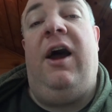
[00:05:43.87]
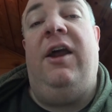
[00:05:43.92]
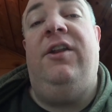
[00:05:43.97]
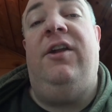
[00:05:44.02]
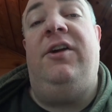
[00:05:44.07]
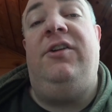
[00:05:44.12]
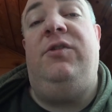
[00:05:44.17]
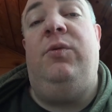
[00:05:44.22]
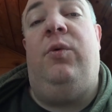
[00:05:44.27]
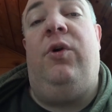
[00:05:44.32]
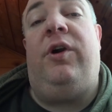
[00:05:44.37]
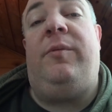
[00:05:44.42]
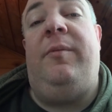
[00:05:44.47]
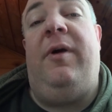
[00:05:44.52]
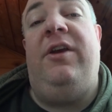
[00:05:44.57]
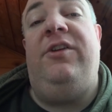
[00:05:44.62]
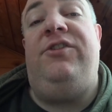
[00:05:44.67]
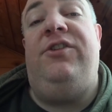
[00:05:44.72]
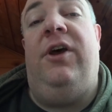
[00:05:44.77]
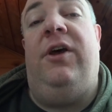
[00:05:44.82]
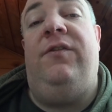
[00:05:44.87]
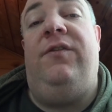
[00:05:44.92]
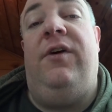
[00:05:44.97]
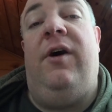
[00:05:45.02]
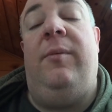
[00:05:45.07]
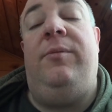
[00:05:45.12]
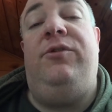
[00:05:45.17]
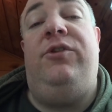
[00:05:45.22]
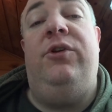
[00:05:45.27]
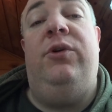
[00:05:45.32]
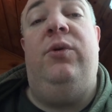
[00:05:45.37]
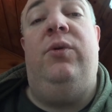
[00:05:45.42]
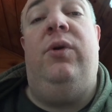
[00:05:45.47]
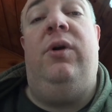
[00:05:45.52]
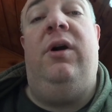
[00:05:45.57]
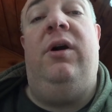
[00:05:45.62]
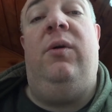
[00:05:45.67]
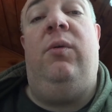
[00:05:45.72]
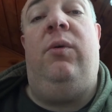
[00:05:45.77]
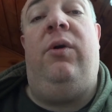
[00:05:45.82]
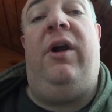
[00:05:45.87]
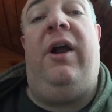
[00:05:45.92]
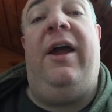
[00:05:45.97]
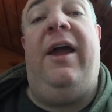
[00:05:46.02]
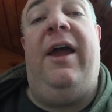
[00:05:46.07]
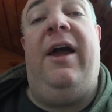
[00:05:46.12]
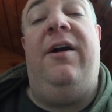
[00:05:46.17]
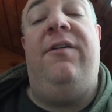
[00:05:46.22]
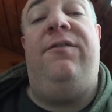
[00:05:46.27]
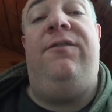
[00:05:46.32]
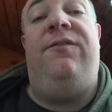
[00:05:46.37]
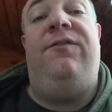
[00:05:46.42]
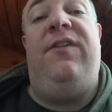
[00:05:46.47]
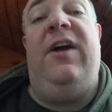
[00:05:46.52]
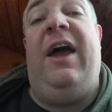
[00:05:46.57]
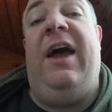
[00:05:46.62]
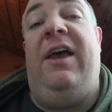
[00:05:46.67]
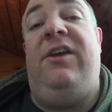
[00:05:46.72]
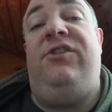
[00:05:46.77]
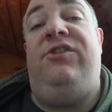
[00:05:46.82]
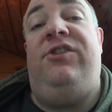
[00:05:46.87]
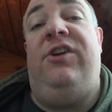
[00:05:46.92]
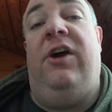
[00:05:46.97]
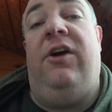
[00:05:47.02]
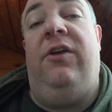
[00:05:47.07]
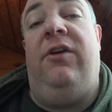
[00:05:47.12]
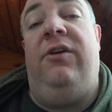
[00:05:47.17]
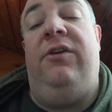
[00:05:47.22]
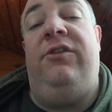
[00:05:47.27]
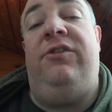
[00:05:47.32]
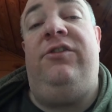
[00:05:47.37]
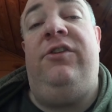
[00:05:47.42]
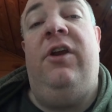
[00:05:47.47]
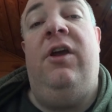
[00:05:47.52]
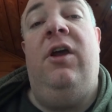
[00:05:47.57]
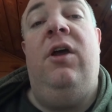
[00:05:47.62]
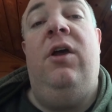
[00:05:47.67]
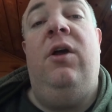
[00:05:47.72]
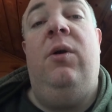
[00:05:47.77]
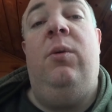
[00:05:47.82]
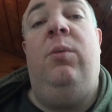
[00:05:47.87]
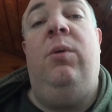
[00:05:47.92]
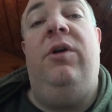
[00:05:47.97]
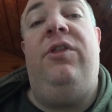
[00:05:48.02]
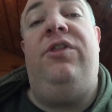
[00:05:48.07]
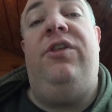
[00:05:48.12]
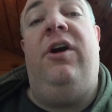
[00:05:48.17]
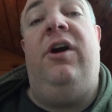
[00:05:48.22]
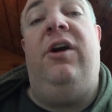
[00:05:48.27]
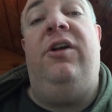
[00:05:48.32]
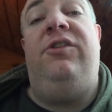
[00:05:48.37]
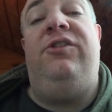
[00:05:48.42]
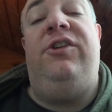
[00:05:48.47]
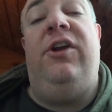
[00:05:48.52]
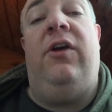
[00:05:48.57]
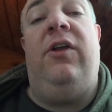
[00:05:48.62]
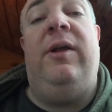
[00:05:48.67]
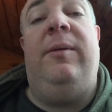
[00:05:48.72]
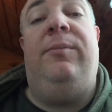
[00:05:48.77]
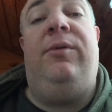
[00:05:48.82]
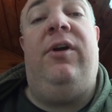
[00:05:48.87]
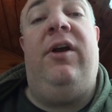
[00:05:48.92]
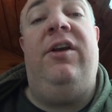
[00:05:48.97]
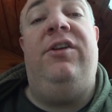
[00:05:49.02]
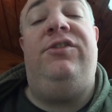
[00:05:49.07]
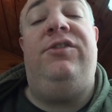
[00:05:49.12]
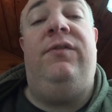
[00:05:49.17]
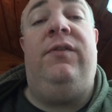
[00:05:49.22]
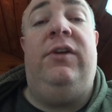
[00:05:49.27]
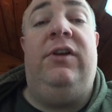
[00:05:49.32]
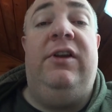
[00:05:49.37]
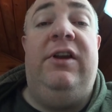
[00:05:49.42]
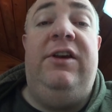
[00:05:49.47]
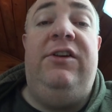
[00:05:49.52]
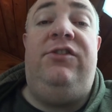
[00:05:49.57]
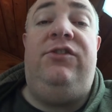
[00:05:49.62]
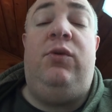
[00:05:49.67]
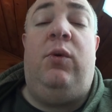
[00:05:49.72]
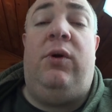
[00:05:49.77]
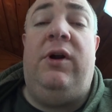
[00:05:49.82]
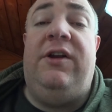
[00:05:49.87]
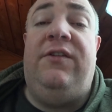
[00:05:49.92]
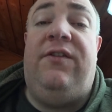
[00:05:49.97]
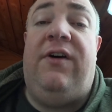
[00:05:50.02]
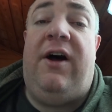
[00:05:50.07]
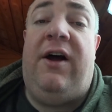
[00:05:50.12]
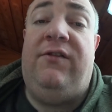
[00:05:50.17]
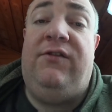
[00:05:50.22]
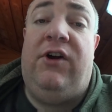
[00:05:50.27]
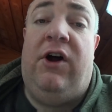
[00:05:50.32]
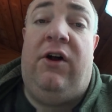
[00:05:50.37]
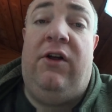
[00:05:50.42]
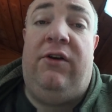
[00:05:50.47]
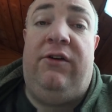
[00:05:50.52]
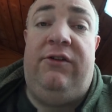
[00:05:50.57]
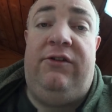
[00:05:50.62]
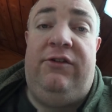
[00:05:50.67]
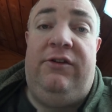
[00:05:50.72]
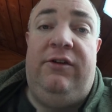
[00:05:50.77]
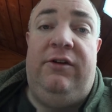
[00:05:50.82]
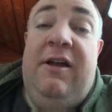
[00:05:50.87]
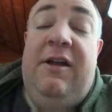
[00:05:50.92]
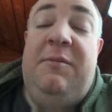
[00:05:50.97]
I'd like to work myself up to where I have fast sellers with a selling price of at least $25.